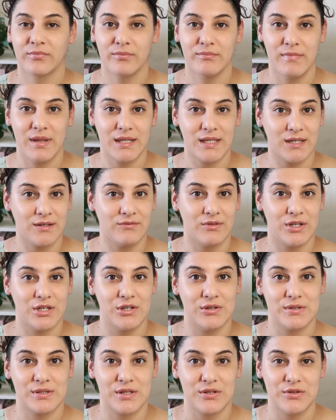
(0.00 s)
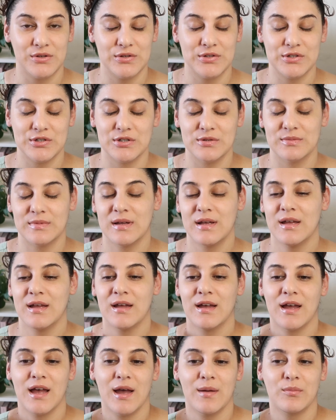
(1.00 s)
making videos on YouTube,
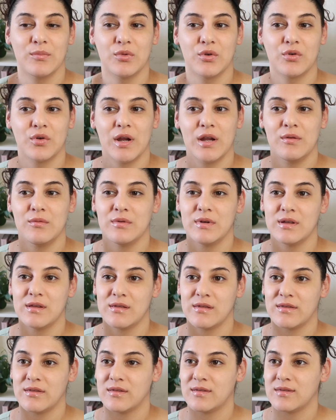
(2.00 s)
I'm great with